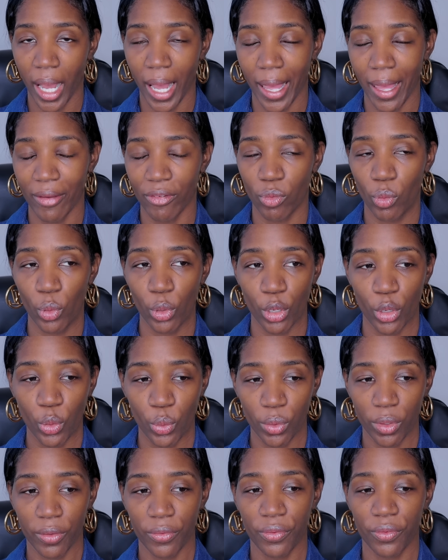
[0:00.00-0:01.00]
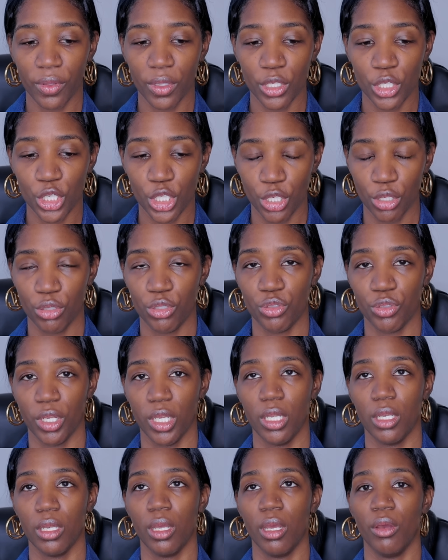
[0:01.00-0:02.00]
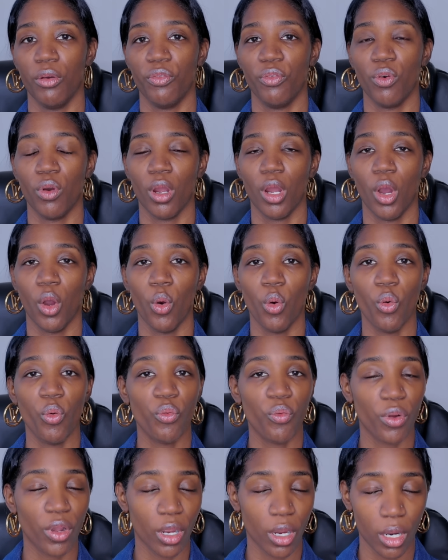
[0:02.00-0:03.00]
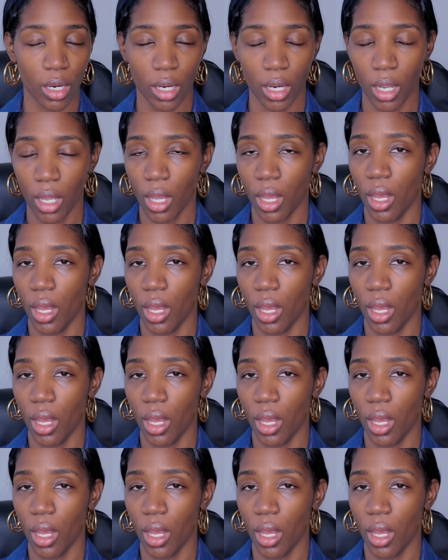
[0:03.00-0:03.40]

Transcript: I have worked with children for over